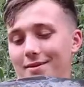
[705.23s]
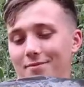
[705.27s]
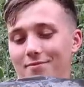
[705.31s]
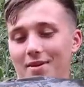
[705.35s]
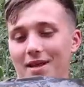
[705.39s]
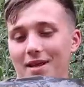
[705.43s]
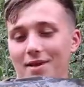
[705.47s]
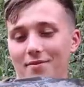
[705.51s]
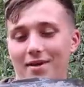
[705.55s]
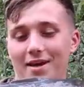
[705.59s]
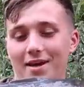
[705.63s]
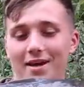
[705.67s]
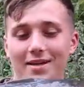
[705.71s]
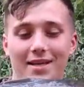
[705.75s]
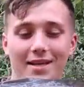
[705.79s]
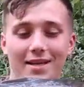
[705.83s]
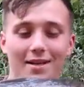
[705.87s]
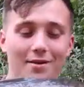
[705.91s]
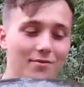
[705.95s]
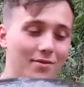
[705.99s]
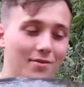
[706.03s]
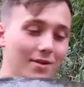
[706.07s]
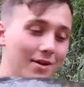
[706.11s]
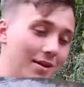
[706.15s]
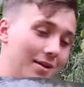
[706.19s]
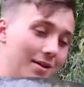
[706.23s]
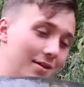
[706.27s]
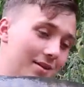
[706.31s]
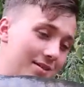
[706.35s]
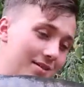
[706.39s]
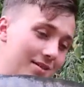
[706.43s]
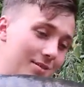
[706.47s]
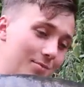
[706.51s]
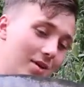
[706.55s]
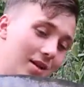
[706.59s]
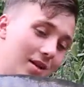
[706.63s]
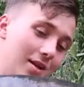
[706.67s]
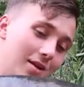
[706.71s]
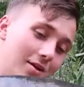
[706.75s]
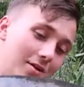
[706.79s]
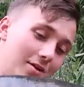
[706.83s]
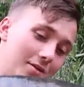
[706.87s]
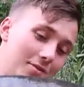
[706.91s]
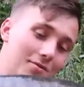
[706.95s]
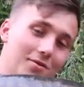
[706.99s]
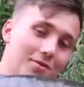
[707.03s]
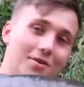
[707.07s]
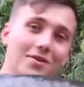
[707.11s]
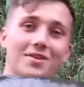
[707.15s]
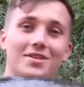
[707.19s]
I've never had anything like this in my
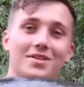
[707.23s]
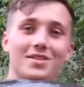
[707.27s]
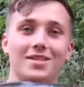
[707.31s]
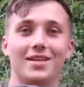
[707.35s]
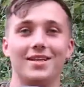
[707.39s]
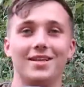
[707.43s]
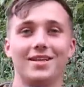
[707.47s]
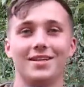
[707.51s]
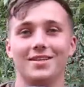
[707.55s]
life, honestly.